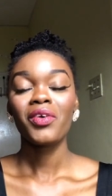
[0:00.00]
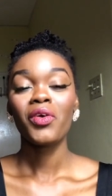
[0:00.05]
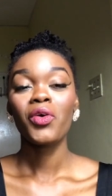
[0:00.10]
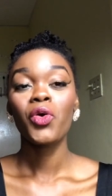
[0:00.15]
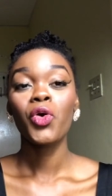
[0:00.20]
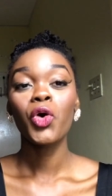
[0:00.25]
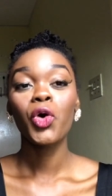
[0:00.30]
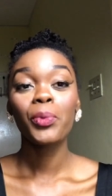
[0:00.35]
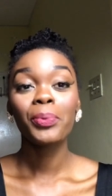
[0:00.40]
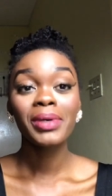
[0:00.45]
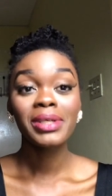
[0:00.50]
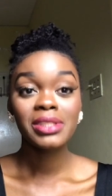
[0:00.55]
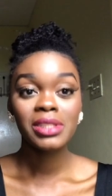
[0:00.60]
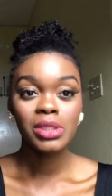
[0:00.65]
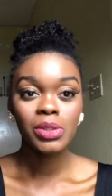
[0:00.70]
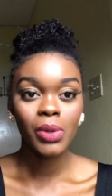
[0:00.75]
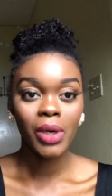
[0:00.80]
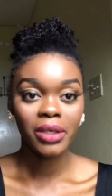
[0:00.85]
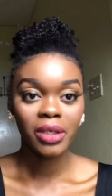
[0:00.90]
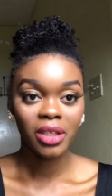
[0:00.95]
hoping to
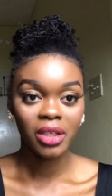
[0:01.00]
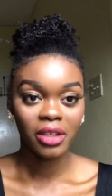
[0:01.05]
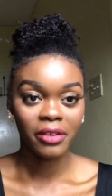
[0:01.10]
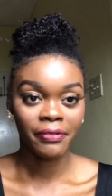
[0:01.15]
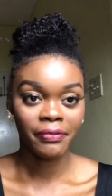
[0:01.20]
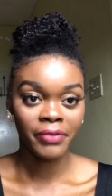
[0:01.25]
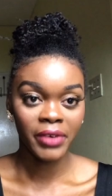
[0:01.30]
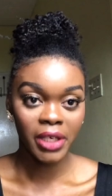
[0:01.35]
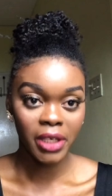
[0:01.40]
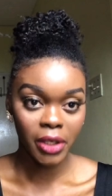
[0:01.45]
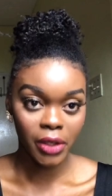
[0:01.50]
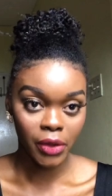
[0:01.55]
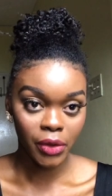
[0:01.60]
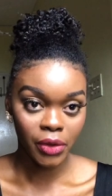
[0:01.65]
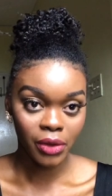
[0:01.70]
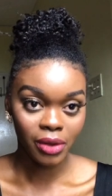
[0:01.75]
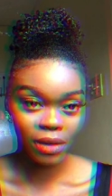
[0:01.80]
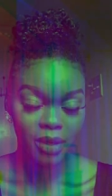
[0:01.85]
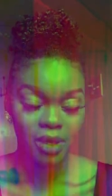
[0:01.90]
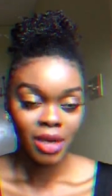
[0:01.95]
do another
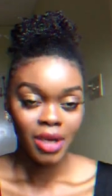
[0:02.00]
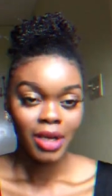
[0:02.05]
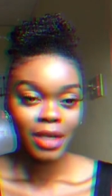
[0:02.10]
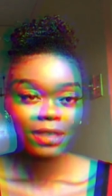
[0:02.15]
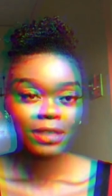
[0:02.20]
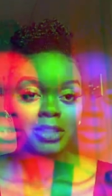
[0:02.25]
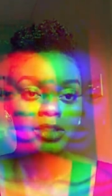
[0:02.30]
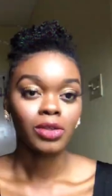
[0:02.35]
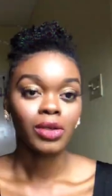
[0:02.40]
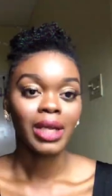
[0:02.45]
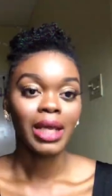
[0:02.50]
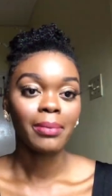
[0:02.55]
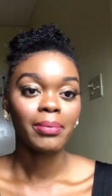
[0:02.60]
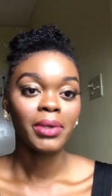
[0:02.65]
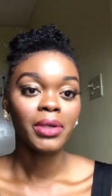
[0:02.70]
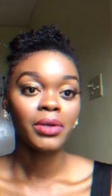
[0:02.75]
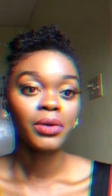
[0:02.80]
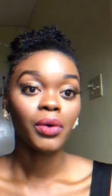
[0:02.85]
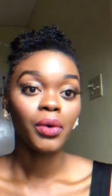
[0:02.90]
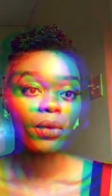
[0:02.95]
video. So let me
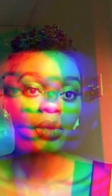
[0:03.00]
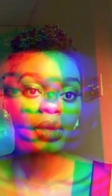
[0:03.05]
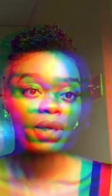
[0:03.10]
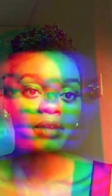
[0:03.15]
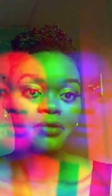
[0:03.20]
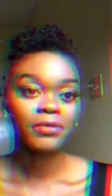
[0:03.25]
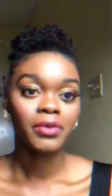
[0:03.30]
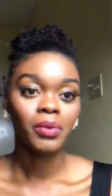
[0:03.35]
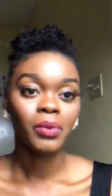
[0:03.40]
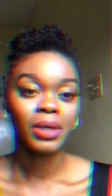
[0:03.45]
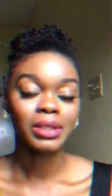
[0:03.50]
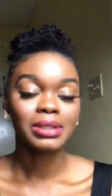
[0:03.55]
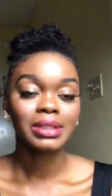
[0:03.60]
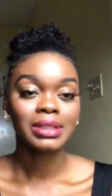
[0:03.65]
know if you want to